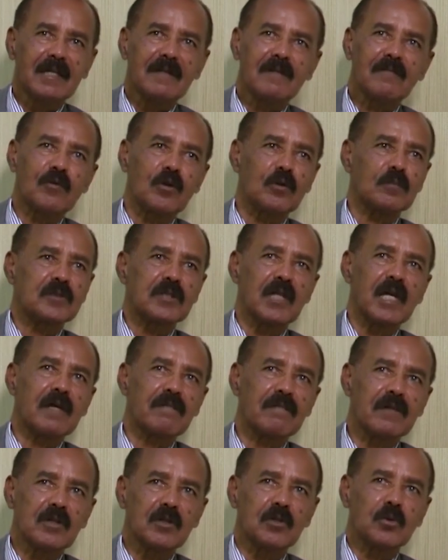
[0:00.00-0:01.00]
From
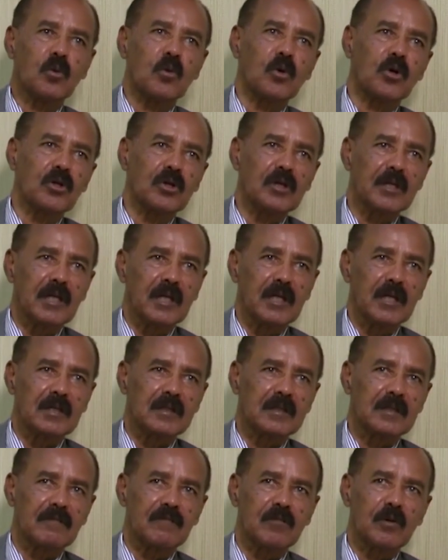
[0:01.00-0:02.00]
slavery to
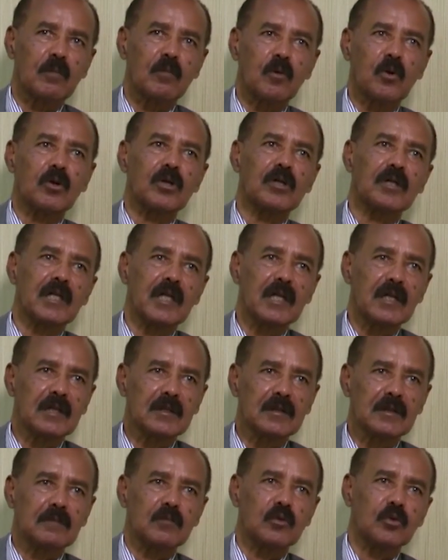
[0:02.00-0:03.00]
colonialism, from
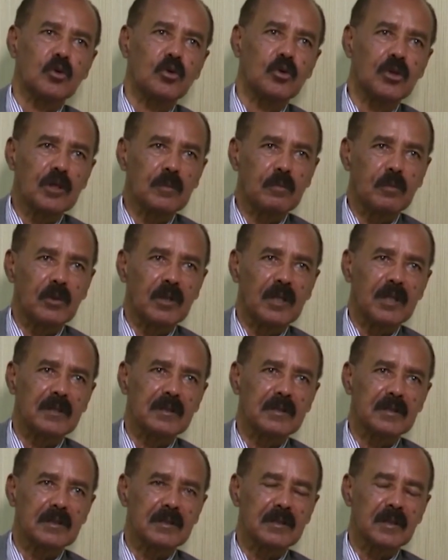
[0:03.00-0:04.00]
colonialism to unipolar
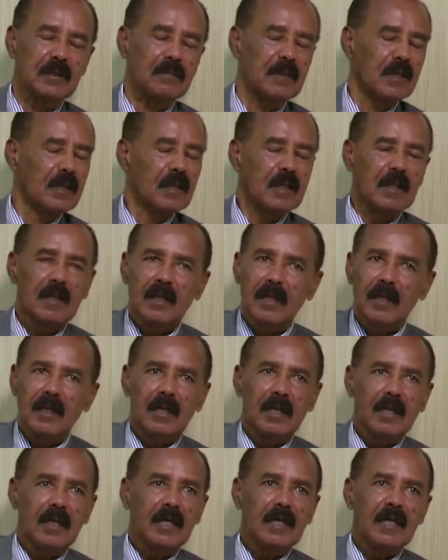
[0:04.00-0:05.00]
system.
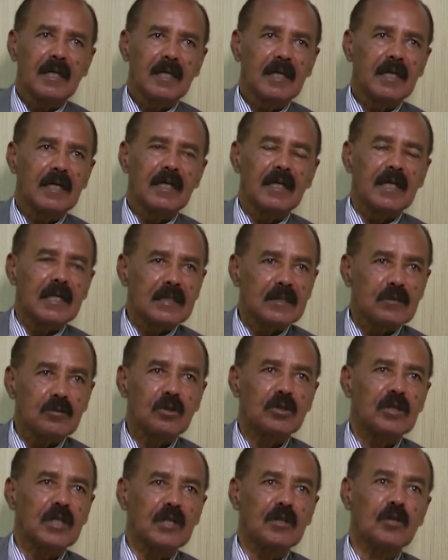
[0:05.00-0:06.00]
It's
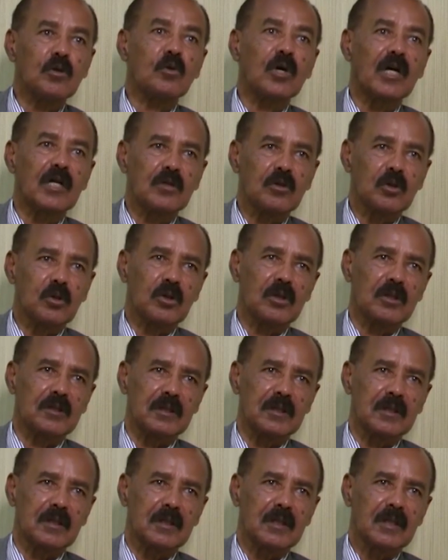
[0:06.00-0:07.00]
not a new
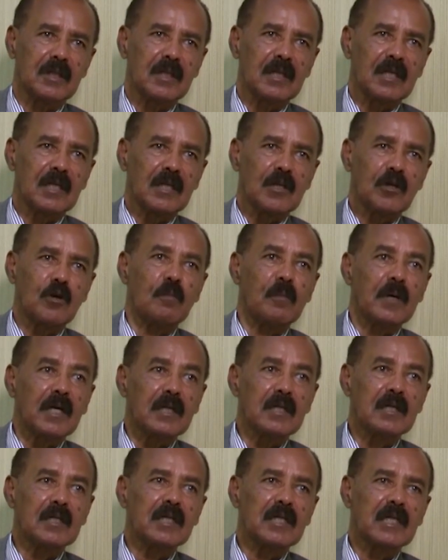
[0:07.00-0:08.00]
ideology.
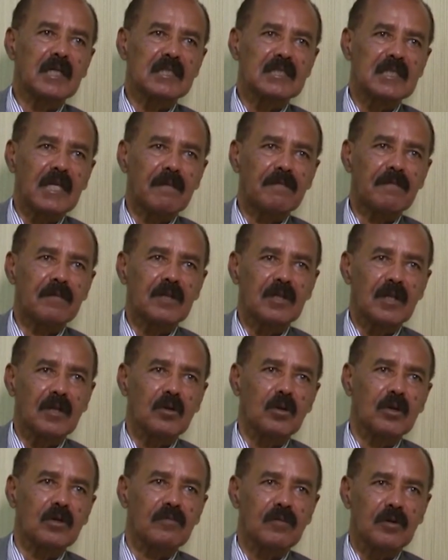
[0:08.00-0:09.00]
Humanity has suffered a
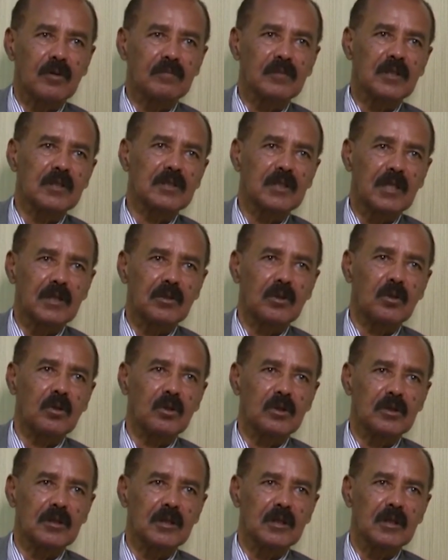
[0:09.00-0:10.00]
lot from this
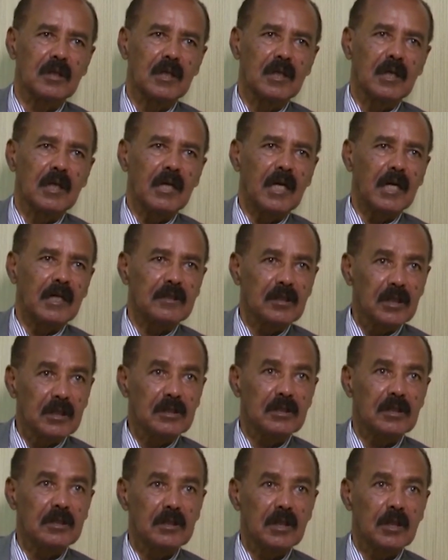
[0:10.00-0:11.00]
ideology. And
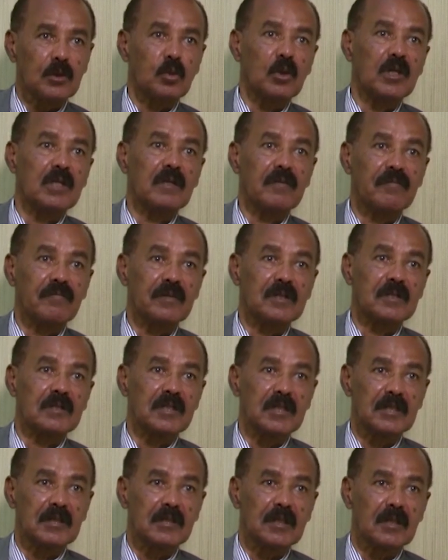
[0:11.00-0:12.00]
this is the 21st
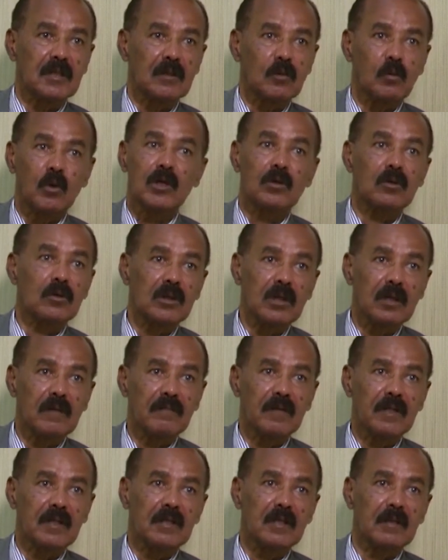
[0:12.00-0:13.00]
century. We are not
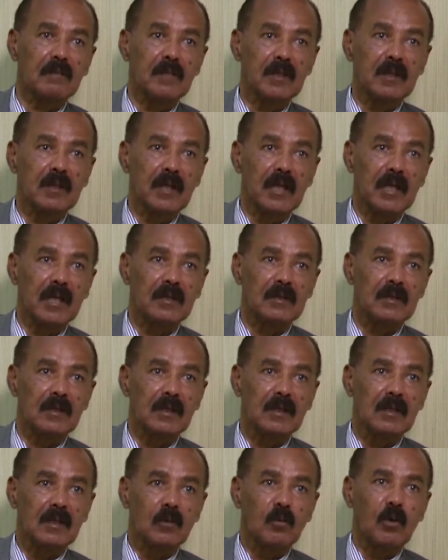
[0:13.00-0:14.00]
living in the Middle Ages.
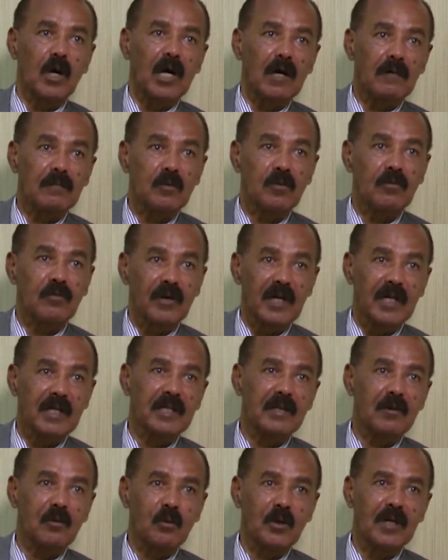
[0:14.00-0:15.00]
We have to find
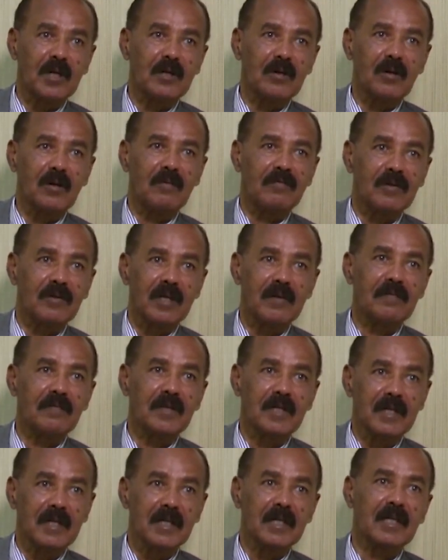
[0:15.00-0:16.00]
a way of
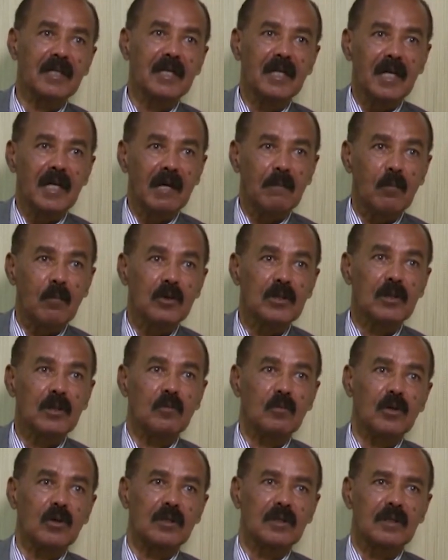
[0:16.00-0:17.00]
living in a modern
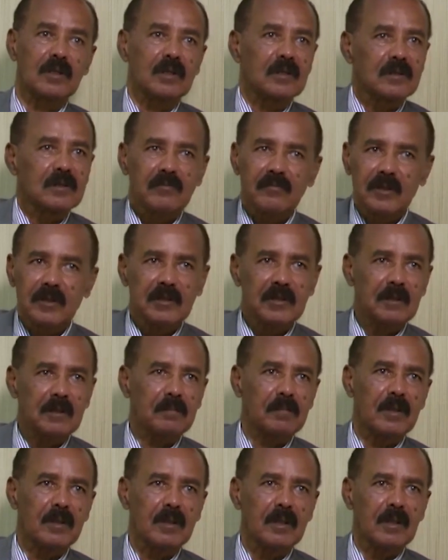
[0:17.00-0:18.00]
world. It's very
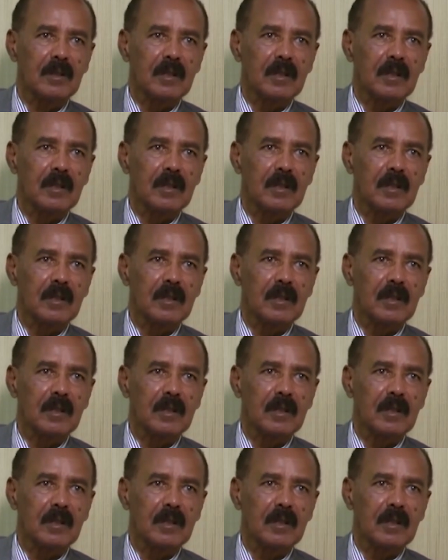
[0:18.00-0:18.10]
simple.